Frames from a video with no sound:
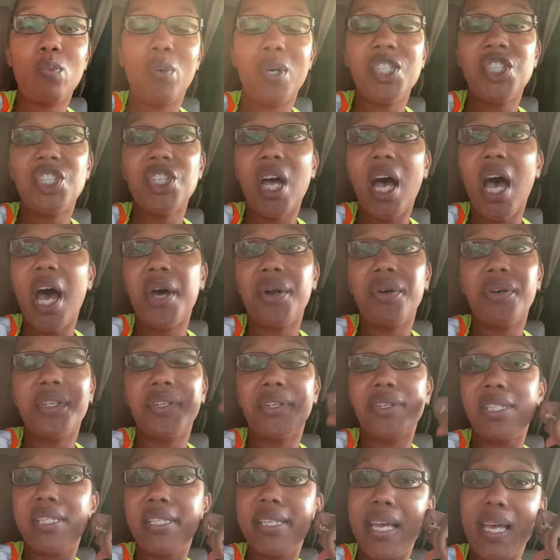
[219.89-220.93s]
which I don't
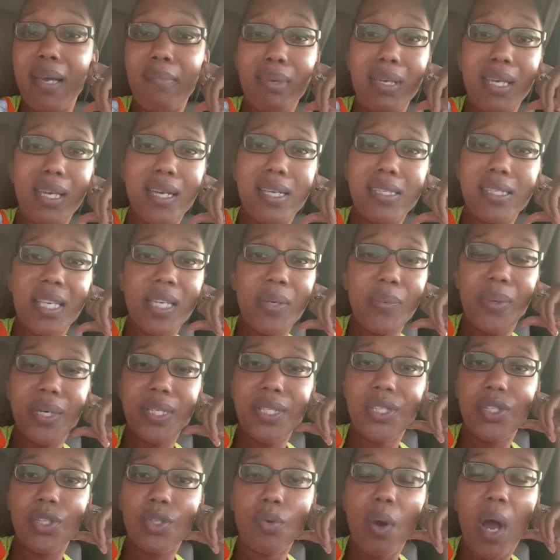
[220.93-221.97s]
understand because he
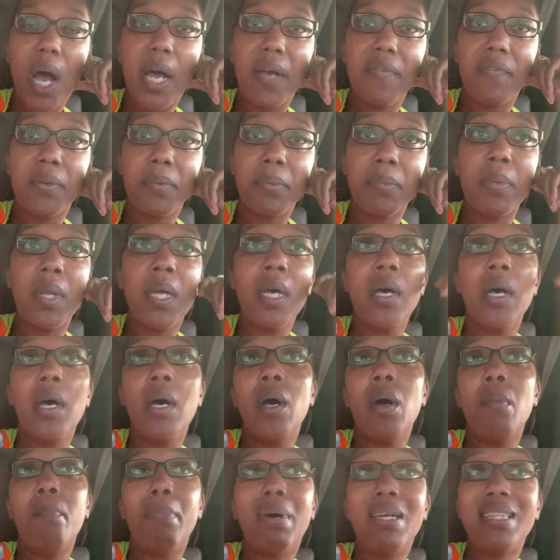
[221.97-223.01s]
wasn't driving,
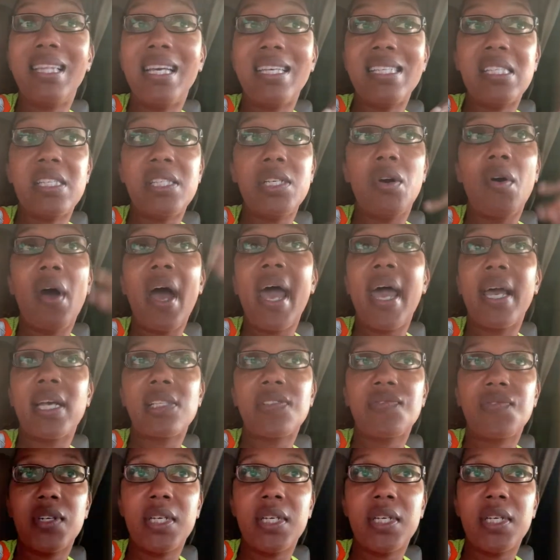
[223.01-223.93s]
but they still asked for